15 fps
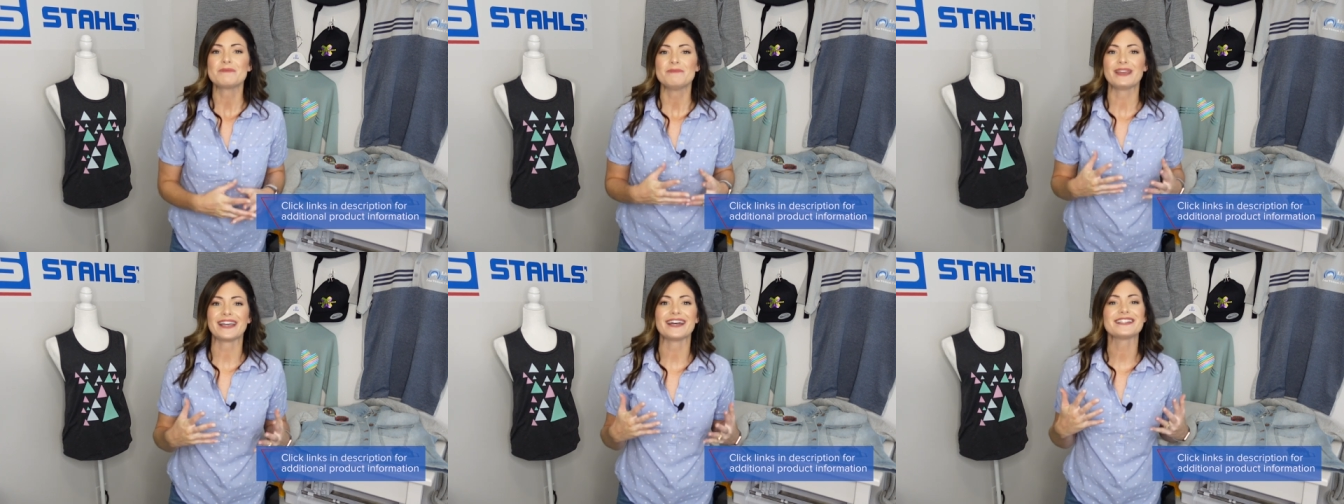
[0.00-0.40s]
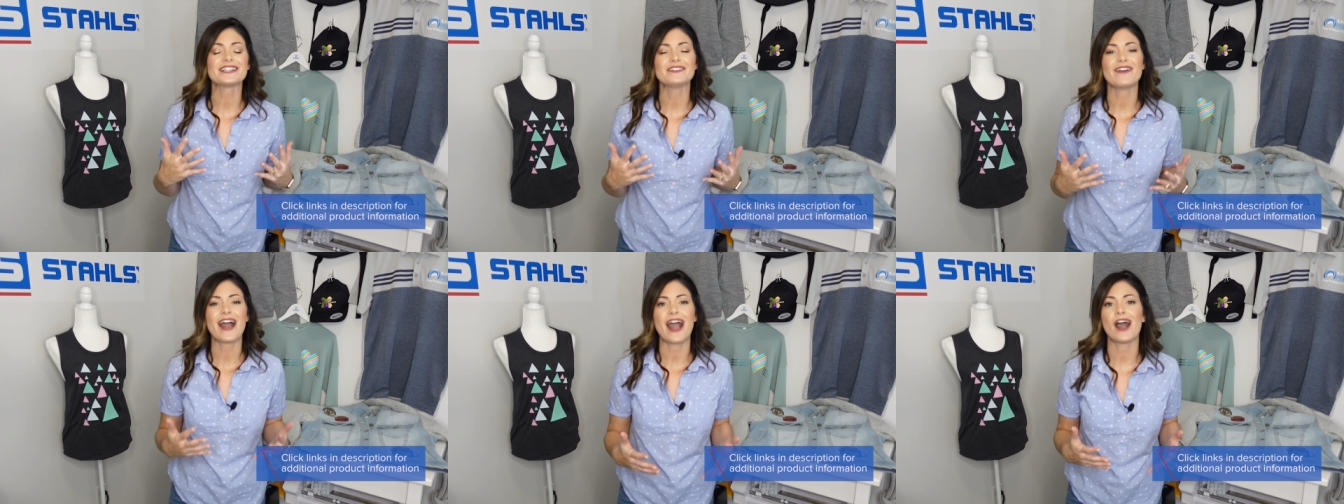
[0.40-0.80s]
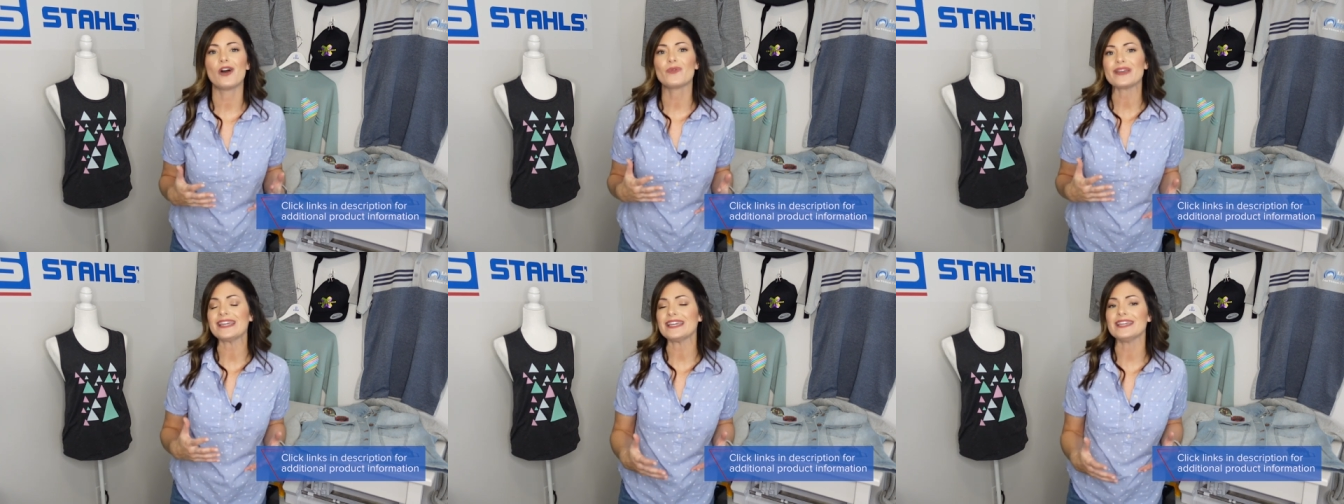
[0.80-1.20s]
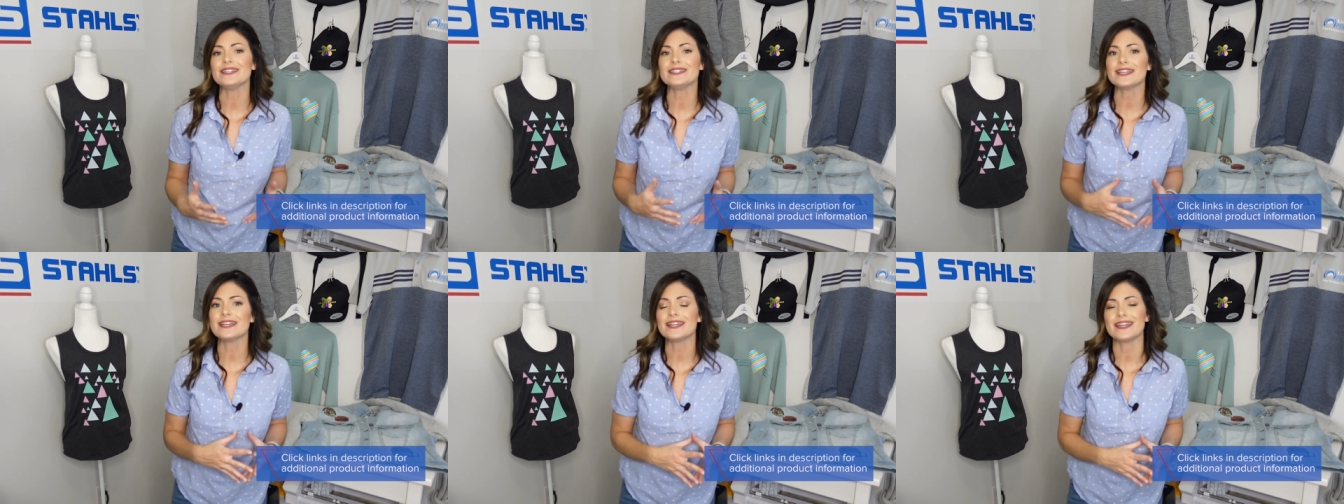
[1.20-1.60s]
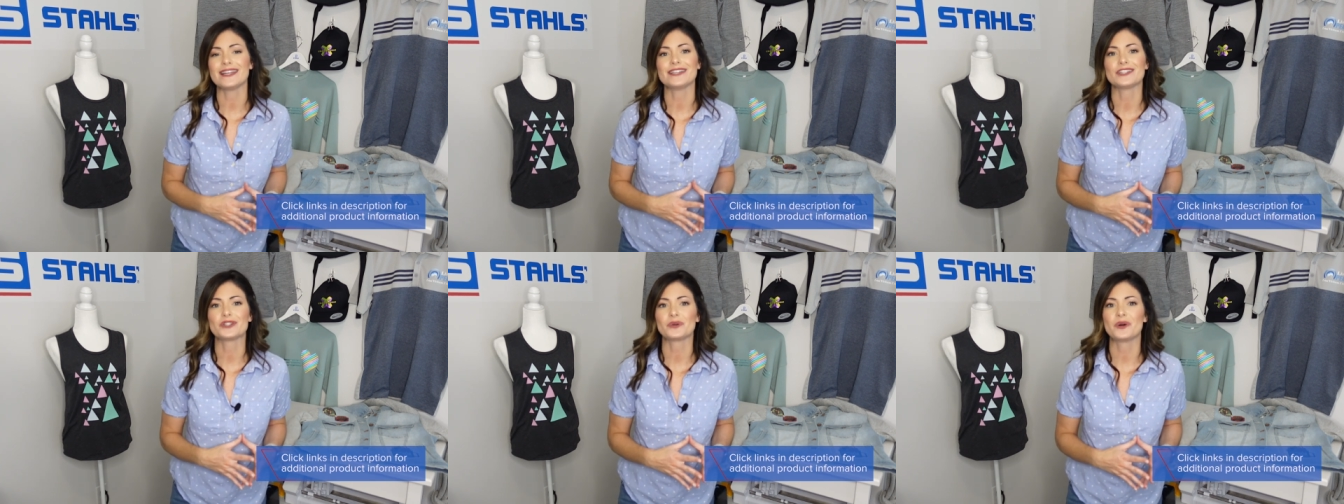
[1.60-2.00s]
because of how easy it
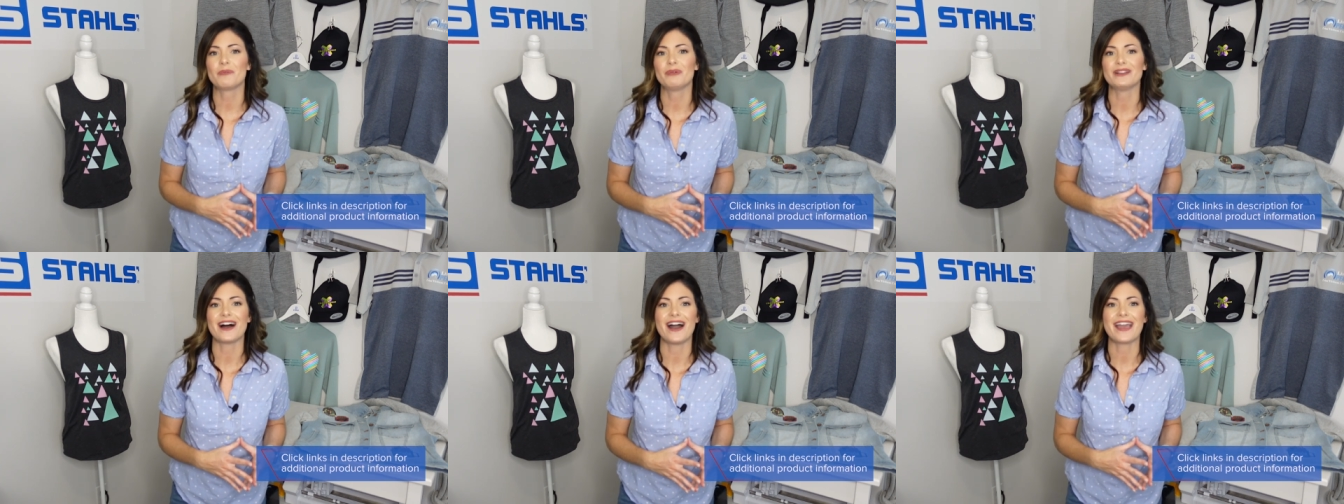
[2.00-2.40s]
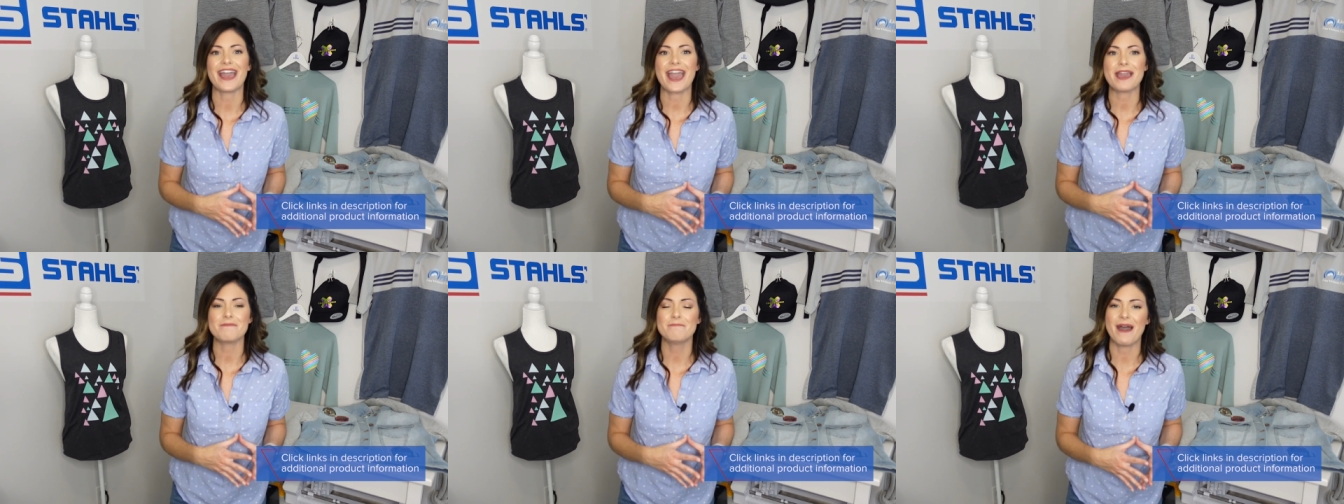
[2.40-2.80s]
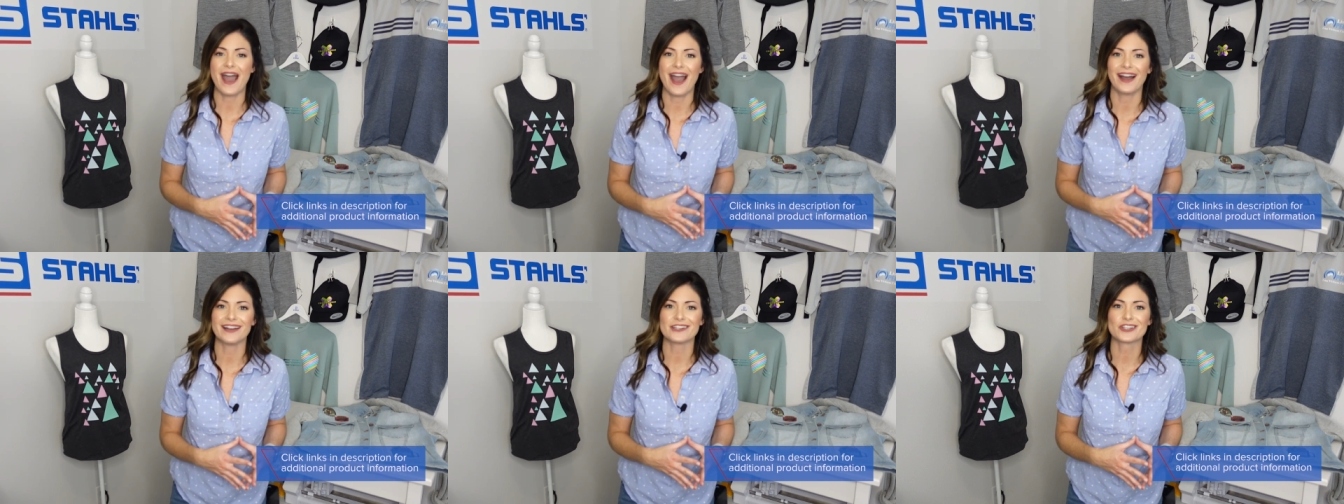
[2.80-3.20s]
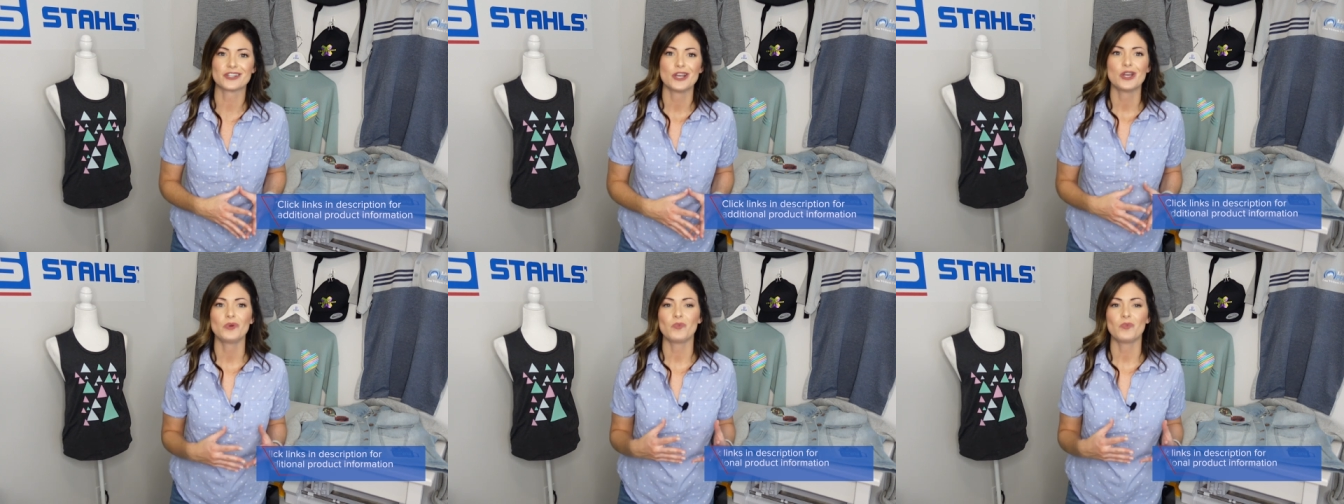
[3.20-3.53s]
is to apply a patch